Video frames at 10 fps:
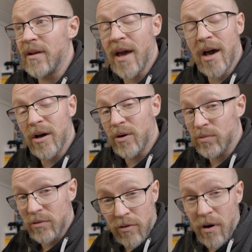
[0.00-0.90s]
now
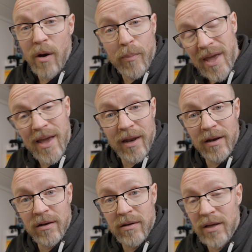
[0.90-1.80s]
crop
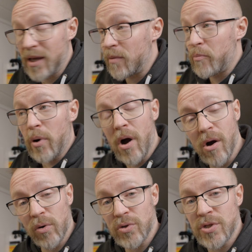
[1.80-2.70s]
in
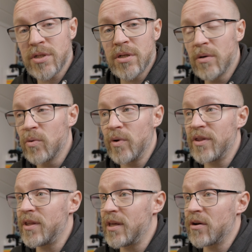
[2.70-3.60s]
post
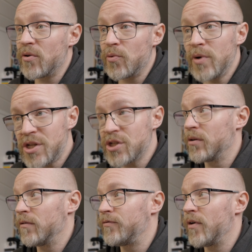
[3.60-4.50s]
with the
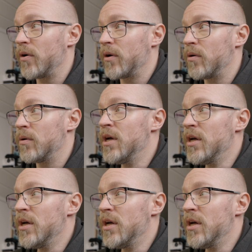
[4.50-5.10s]
original photo